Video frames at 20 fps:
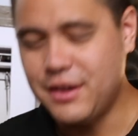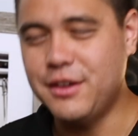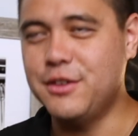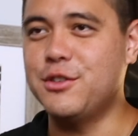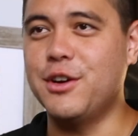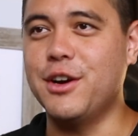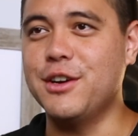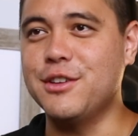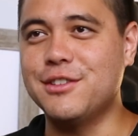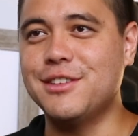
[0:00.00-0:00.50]

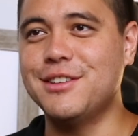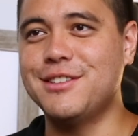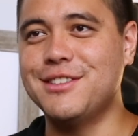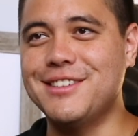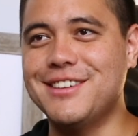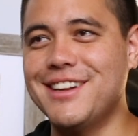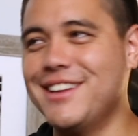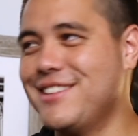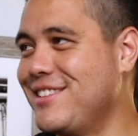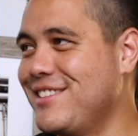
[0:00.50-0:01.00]
Sorry, just listen
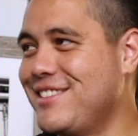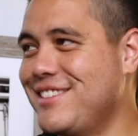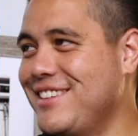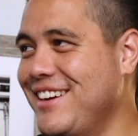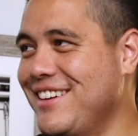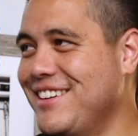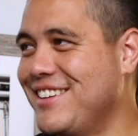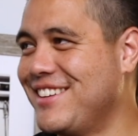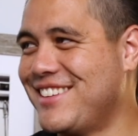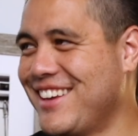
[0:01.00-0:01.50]
to that
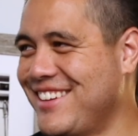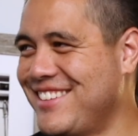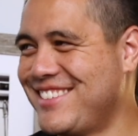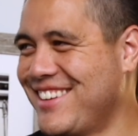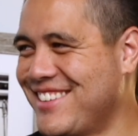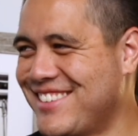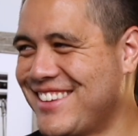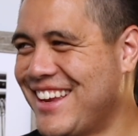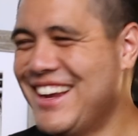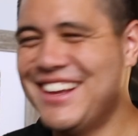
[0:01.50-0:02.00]
sustain. It's
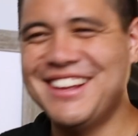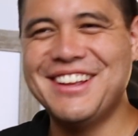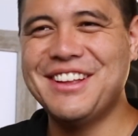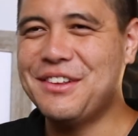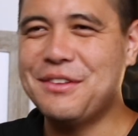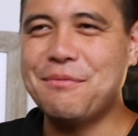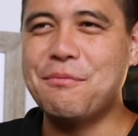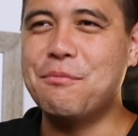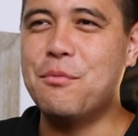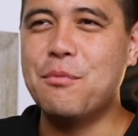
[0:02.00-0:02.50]
just
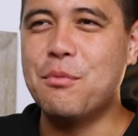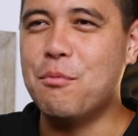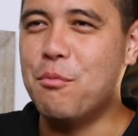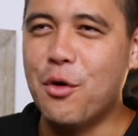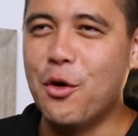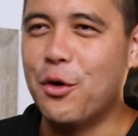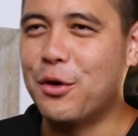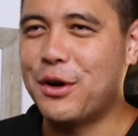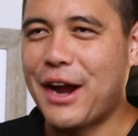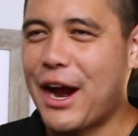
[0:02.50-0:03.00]

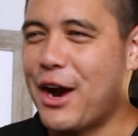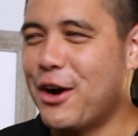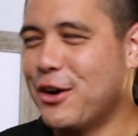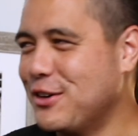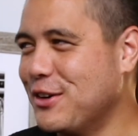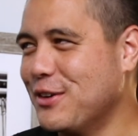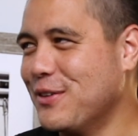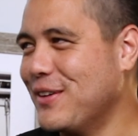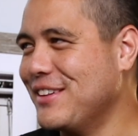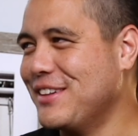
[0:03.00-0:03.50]
broke
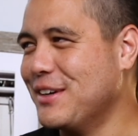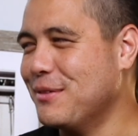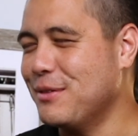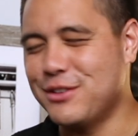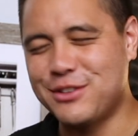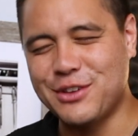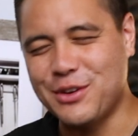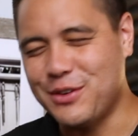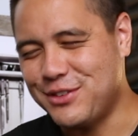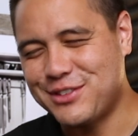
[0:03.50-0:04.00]
character right there, but
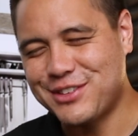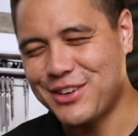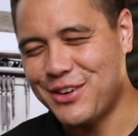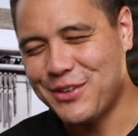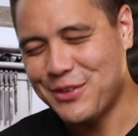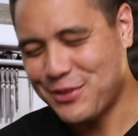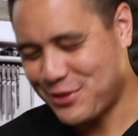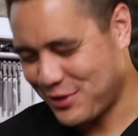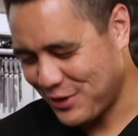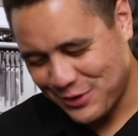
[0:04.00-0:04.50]

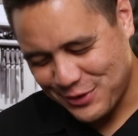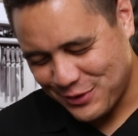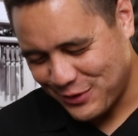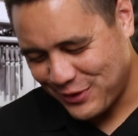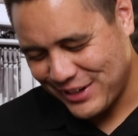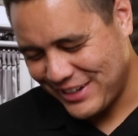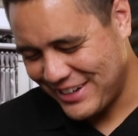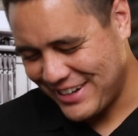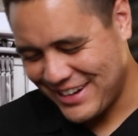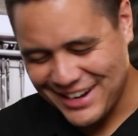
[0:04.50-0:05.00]
so
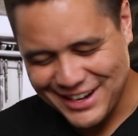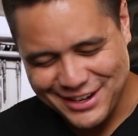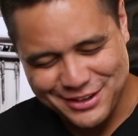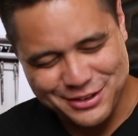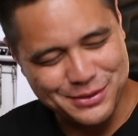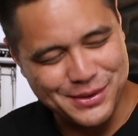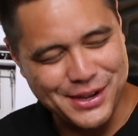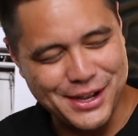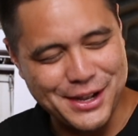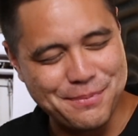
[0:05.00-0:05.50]
really
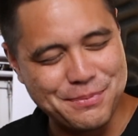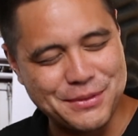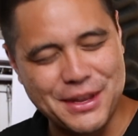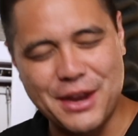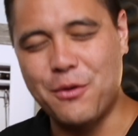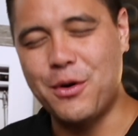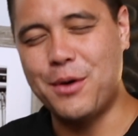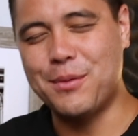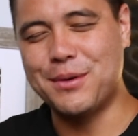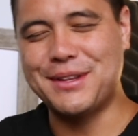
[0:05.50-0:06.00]
nice. Wow. Okay,
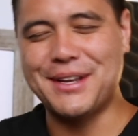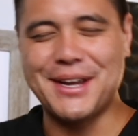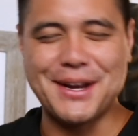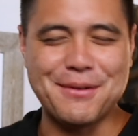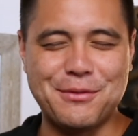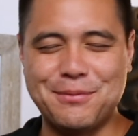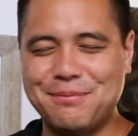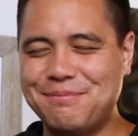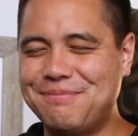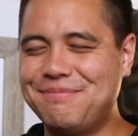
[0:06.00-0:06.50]
one more time.